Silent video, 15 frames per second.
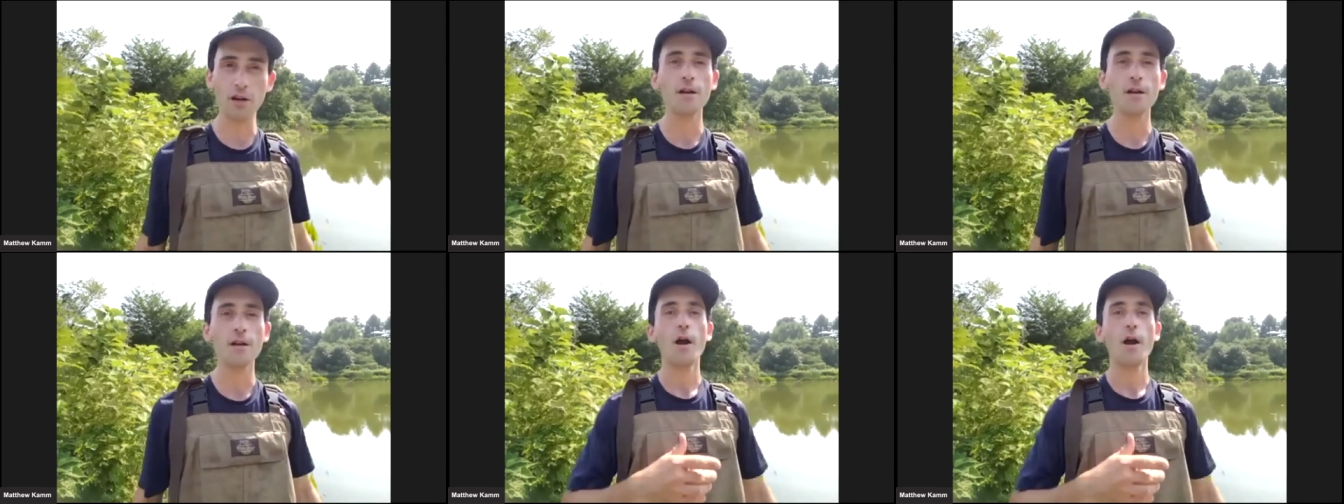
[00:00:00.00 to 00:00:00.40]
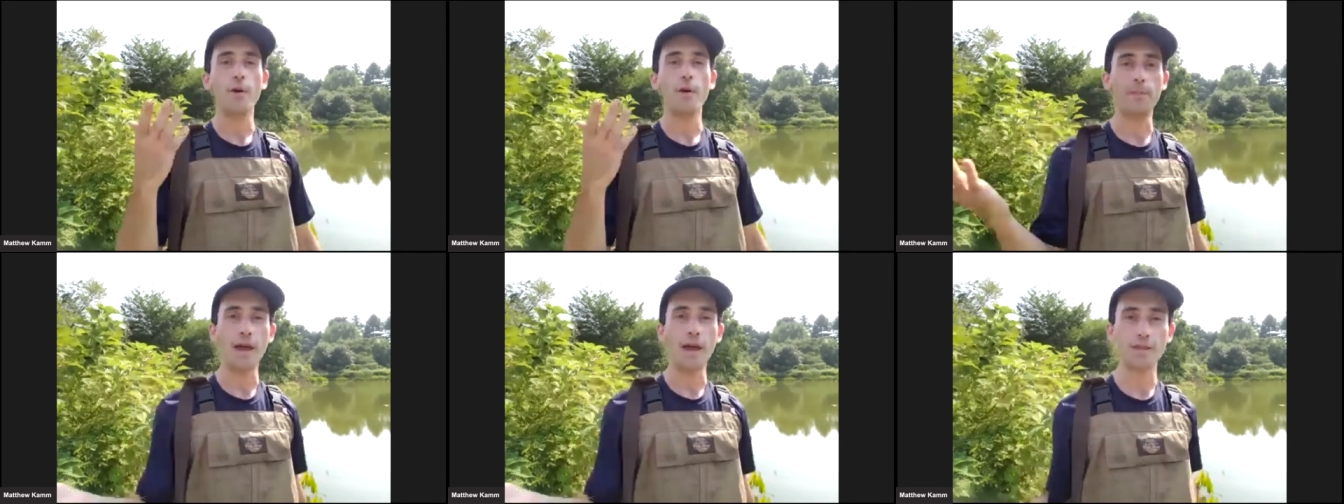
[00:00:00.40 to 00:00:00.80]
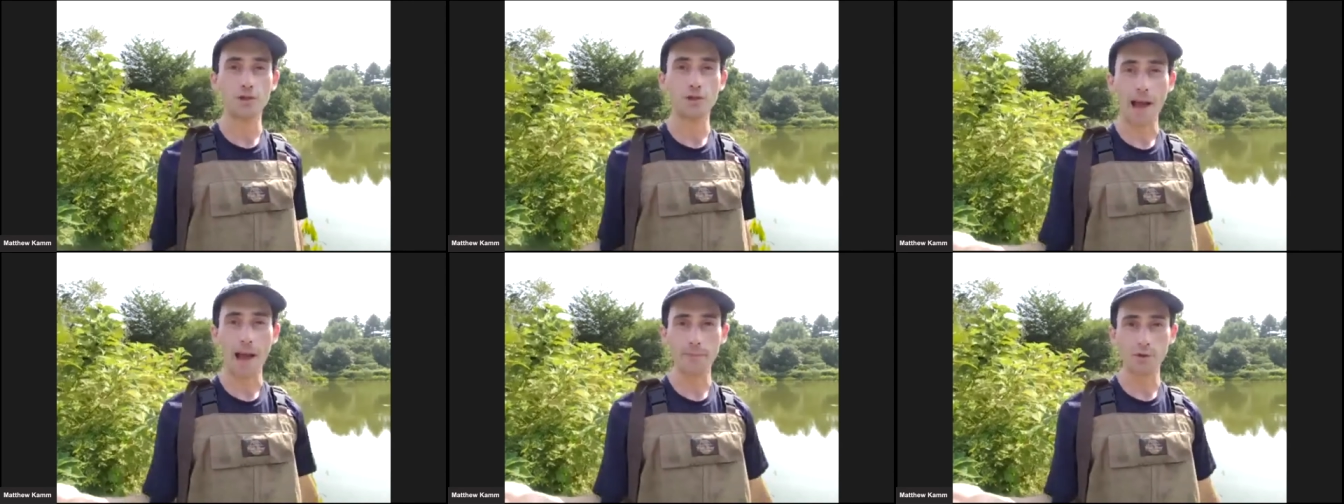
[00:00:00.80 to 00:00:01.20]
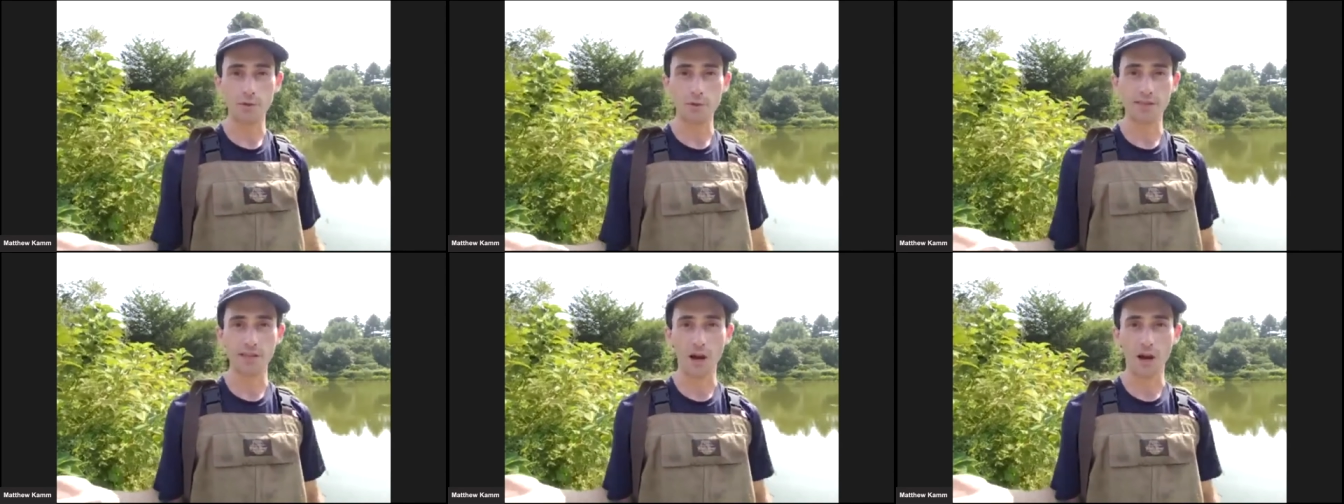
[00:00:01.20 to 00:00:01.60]
We bait the traps with
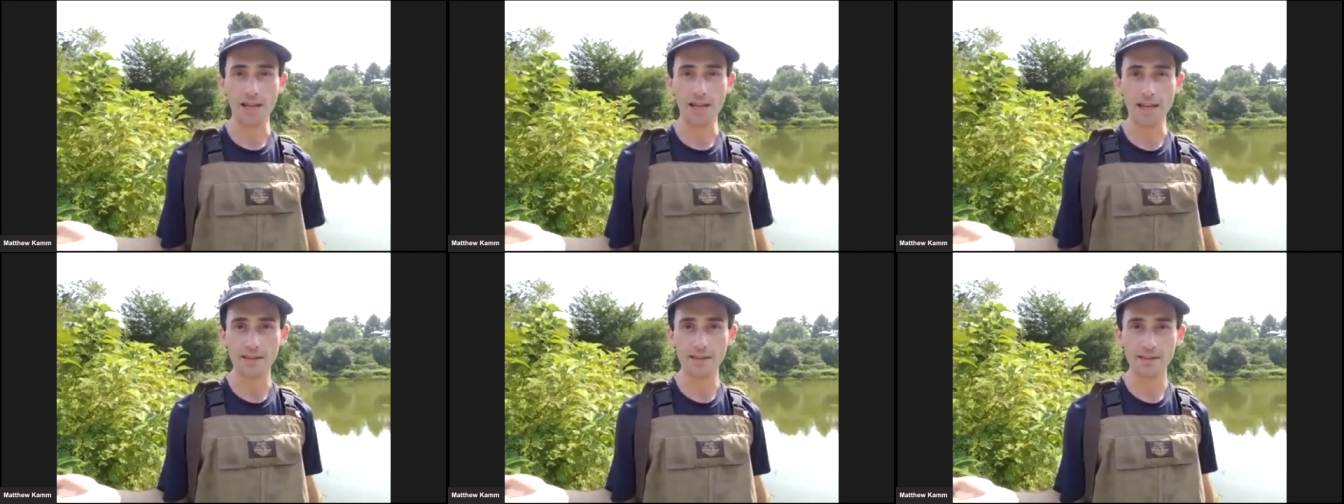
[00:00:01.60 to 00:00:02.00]
sardines.